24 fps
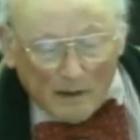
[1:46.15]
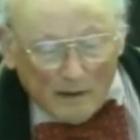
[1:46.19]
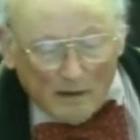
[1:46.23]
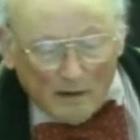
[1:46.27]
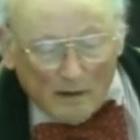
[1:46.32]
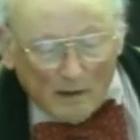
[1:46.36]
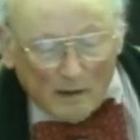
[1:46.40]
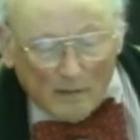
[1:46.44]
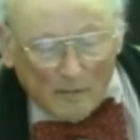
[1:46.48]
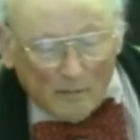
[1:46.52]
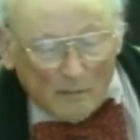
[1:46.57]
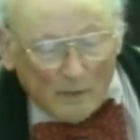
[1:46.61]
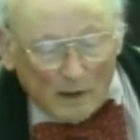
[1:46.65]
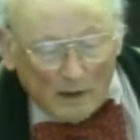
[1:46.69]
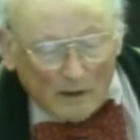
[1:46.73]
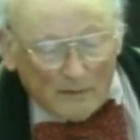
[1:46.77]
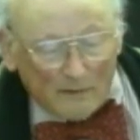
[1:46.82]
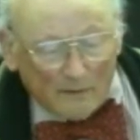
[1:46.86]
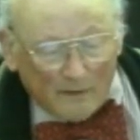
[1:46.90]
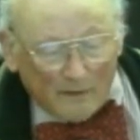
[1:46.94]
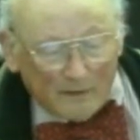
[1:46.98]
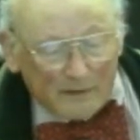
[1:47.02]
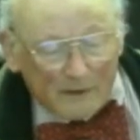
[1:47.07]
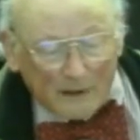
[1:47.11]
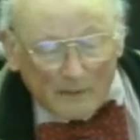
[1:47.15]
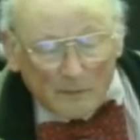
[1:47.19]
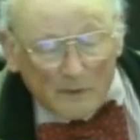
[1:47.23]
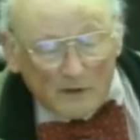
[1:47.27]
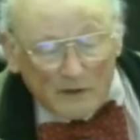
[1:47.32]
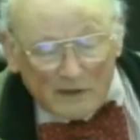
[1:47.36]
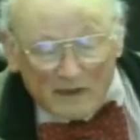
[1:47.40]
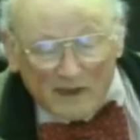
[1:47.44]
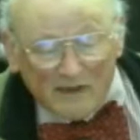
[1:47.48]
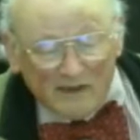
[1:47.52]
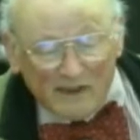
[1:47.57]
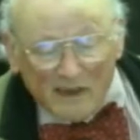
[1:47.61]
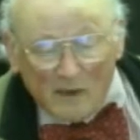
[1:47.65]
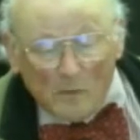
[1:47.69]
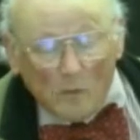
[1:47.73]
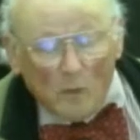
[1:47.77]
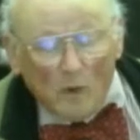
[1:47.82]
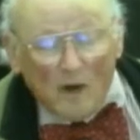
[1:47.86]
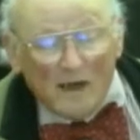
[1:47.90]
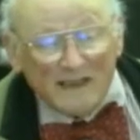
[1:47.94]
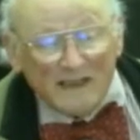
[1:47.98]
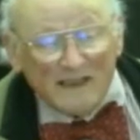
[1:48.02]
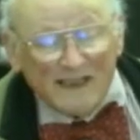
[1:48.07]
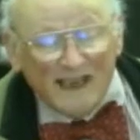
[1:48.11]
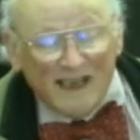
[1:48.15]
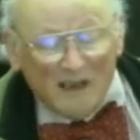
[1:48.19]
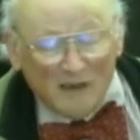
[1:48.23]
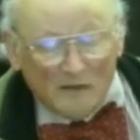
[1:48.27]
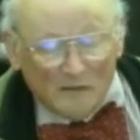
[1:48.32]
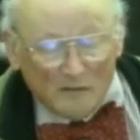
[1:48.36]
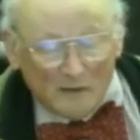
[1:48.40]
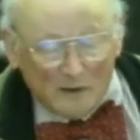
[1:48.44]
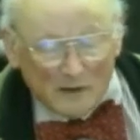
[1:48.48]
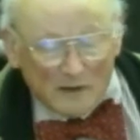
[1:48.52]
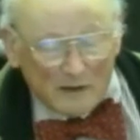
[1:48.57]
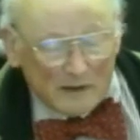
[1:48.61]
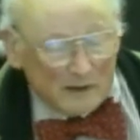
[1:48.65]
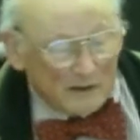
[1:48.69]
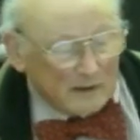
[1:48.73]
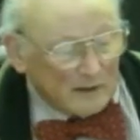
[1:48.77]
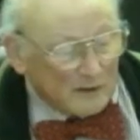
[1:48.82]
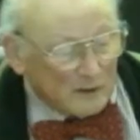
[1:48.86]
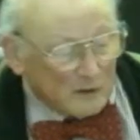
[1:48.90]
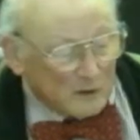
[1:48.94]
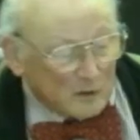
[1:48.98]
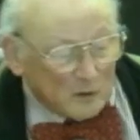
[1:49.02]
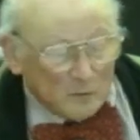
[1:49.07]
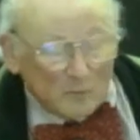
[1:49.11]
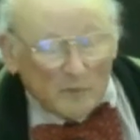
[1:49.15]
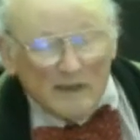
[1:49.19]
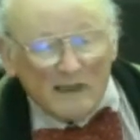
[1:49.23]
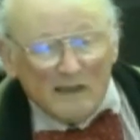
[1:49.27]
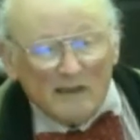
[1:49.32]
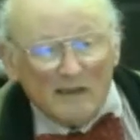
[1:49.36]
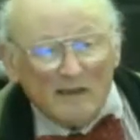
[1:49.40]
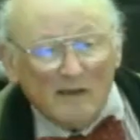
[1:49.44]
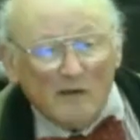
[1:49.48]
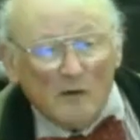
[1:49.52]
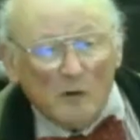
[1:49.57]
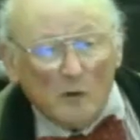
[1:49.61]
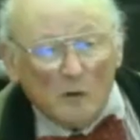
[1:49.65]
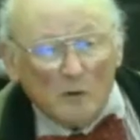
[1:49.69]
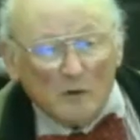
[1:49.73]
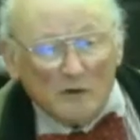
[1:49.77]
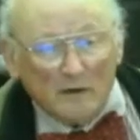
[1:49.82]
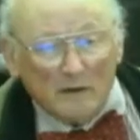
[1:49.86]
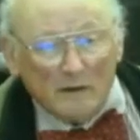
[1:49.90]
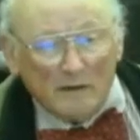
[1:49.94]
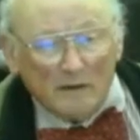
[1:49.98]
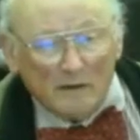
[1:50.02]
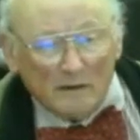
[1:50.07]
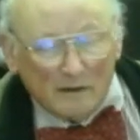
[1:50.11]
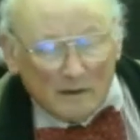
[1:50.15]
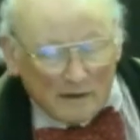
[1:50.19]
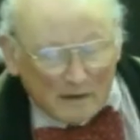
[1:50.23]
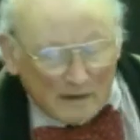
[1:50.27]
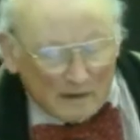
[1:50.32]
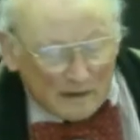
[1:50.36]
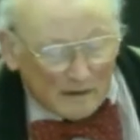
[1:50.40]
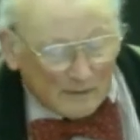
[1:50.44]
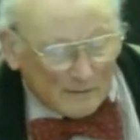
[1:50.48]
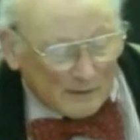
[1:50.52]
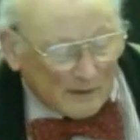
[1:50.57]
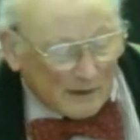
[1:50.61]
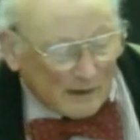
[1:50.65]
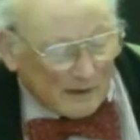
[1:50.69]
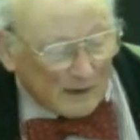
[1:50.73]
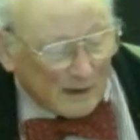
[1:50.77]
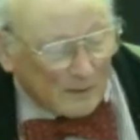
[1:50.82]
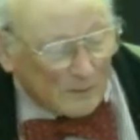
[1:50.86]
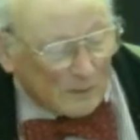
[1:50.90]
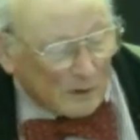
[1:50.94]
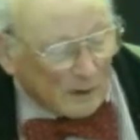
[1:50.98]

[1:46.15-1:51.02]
Um, as far as I'm concerned, they're white elephants that should be slaughtered, and I don't think I'm